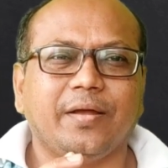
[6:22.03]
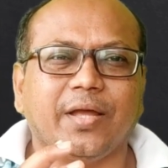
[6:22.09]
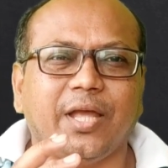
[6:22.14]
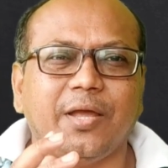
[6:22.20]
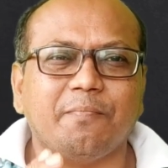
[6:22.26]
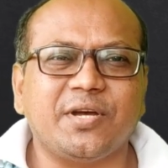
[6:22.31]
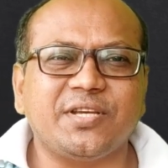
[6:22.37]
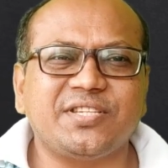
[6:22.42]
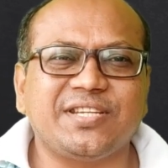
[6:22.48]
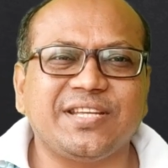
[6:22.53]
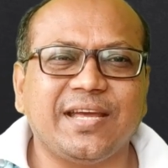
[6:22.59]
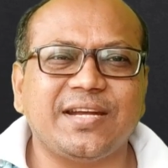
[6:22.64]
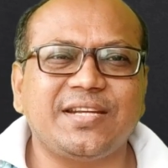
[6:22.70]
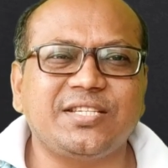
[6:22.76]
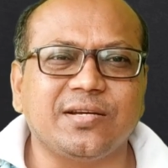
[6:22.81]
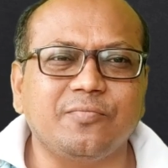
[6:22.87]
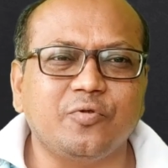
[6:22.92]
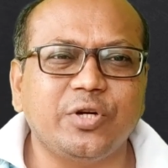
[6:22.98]
he must get
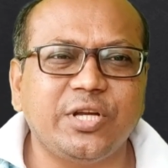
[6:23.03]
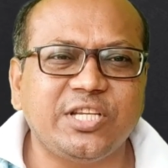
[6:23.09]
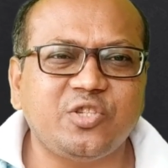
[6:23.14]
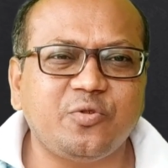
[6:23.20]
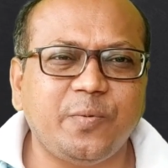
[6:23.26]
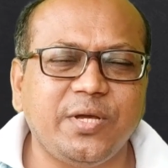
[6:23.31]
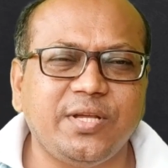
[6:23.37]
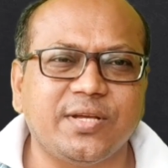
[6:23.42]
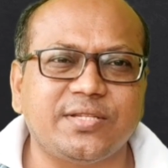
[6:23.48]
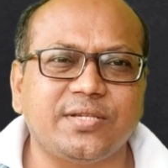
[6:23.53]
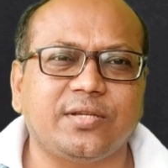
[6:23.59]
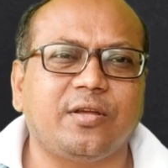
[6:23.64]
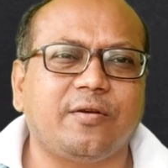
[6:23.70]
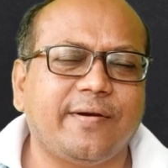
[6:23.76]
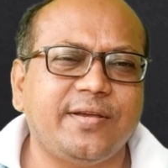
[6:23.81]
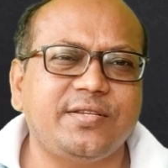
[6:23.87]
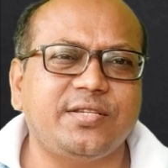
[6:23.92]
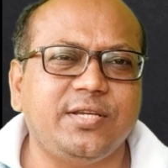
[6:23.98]
some good experience,
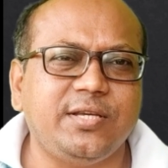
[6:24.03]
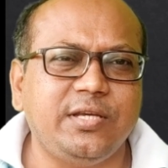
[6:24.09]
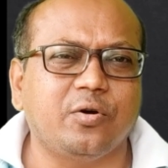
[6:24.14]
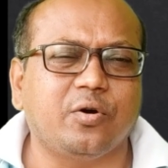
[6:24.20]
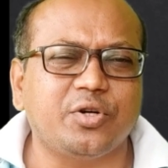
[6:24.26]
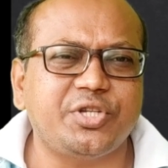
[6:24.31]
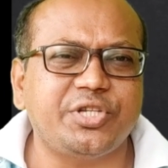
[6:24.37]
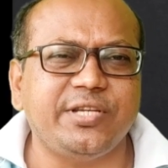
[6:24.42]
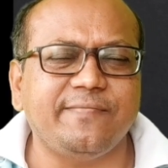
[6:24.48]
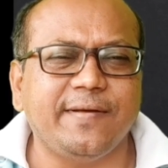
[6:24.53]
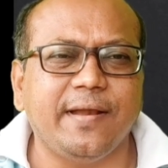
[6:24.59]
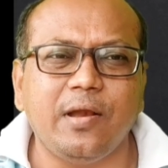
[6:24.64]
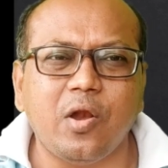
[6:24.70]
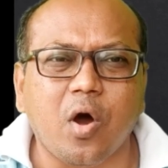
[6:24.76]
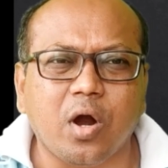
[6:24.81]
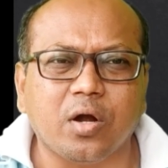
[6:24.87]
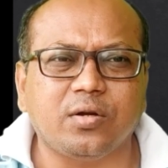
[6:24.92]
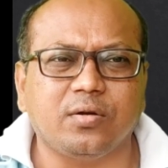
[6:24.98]
otherwise he or she will
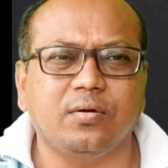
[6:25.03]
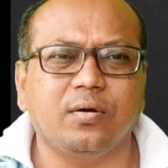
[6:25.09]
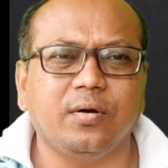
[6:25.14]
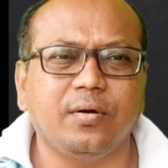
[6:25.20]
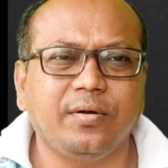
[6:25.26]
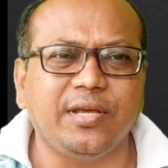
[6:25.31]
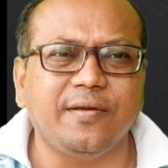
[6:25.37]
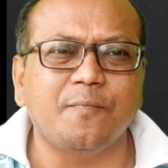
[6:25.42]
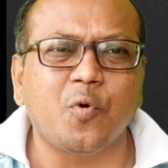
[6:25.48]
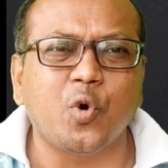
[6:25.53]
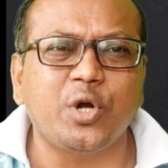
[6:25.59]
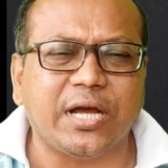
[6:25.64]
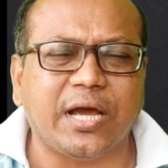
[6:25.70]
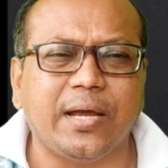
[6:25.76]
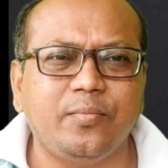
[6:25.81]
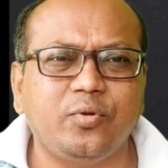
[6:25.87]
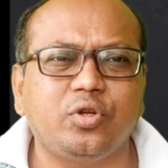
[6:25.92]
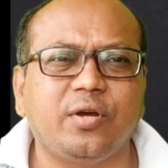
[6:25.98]
not give more
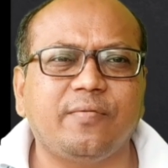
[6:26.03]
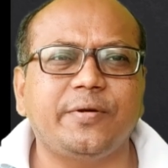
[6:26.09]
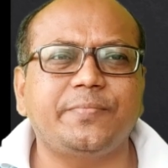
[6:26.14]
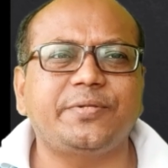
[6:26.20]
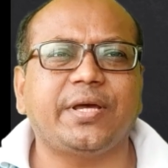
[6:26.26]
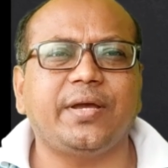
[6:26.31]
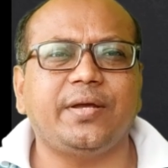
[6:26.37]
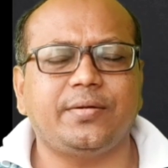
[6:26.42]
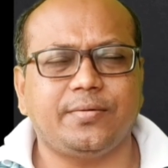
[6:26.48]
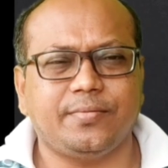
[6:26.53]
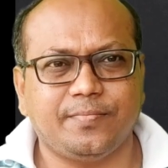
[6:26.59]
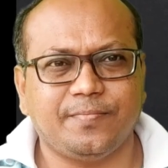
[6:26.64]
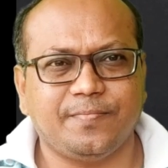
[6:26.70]
time to the website,